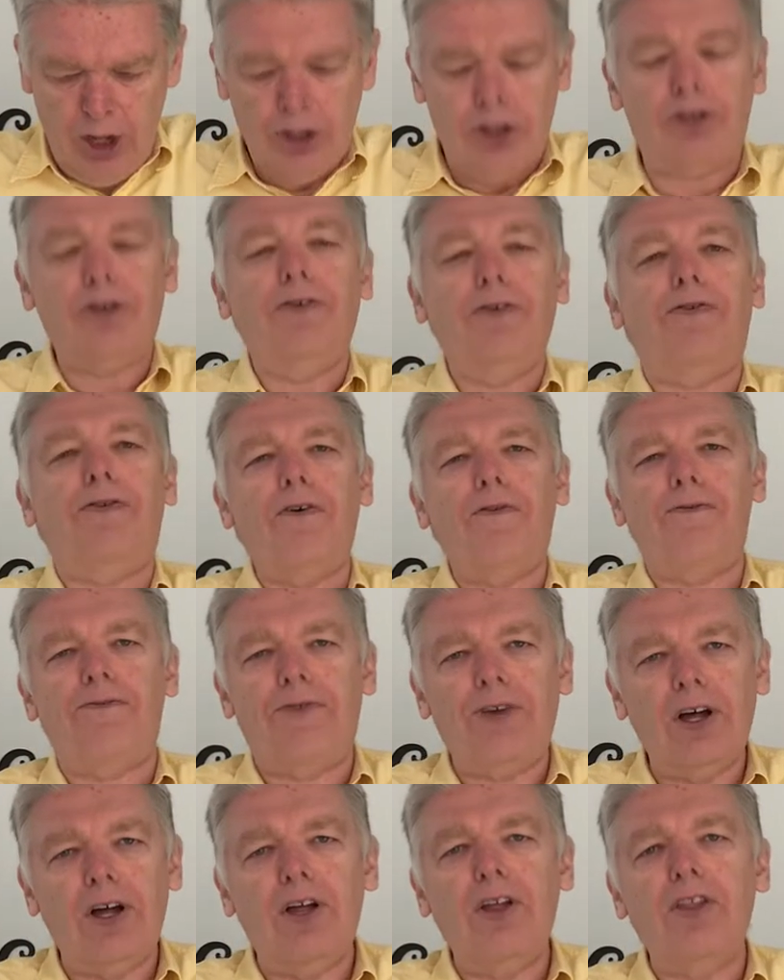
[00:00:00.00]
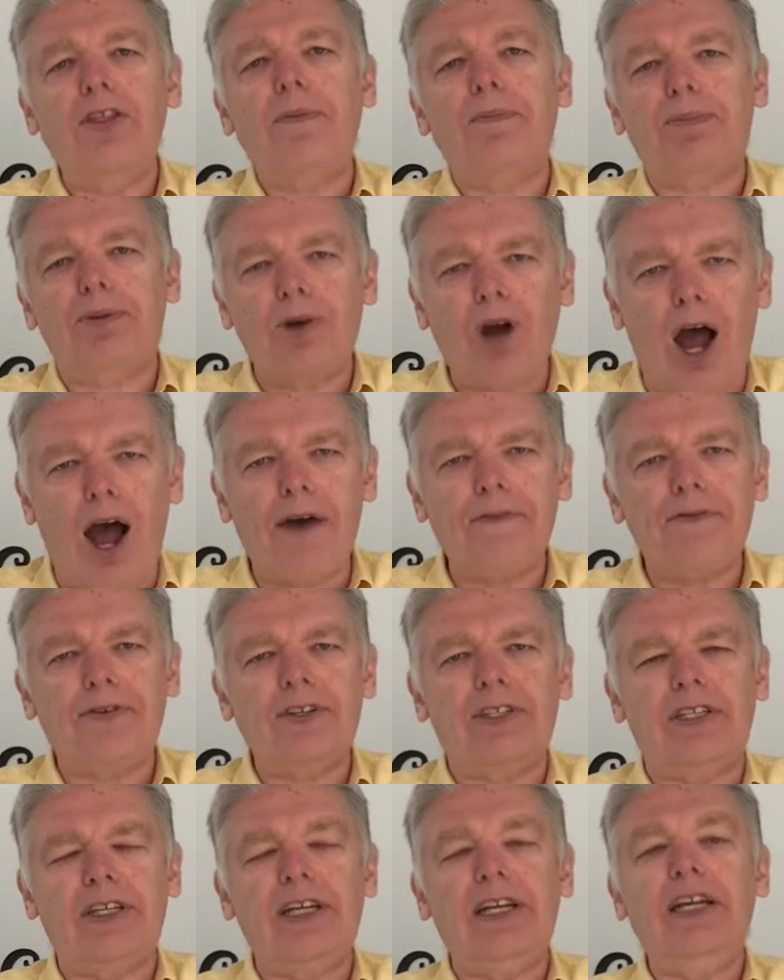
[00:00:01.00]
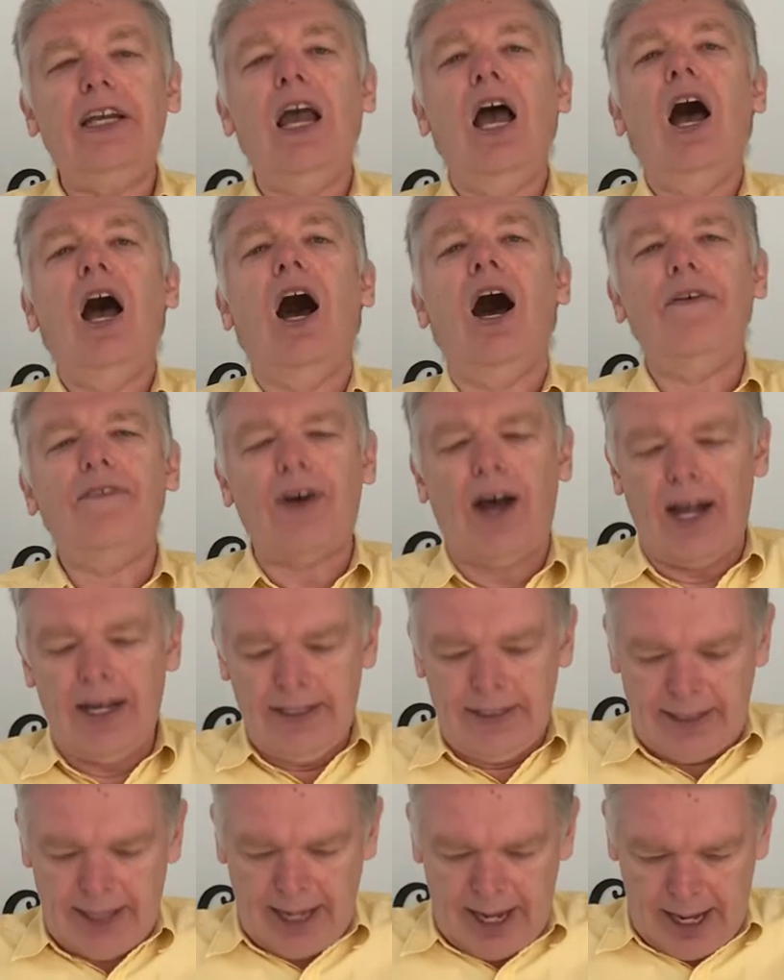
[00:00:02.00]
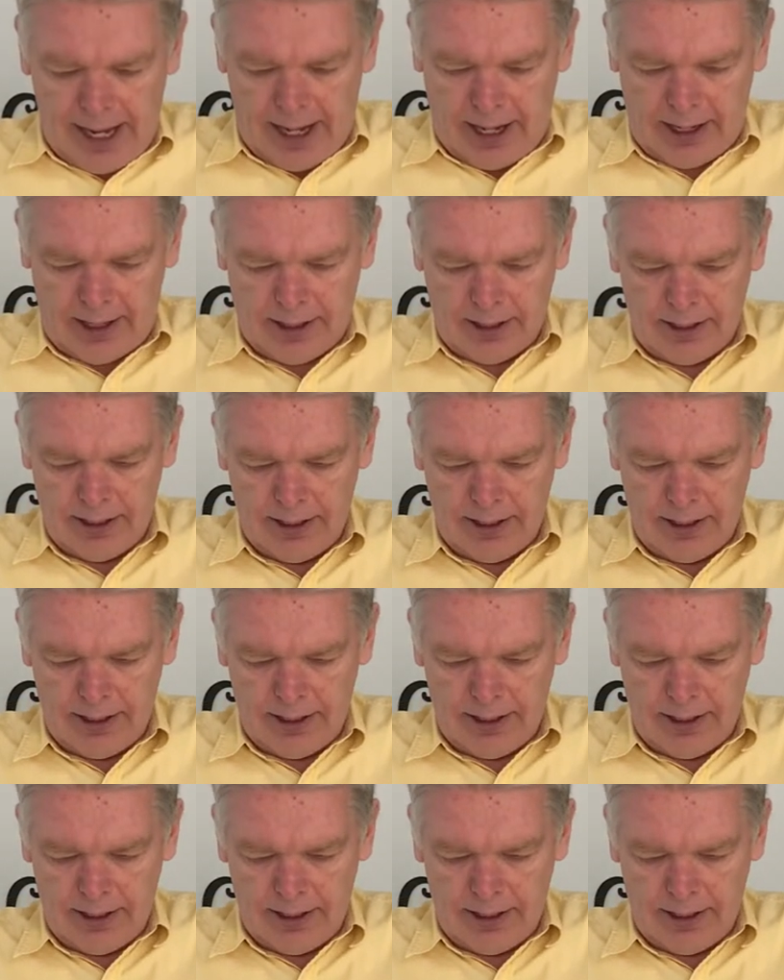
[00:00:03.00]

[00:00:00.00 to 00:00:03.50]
to fulfill the prophecy of Isaiah.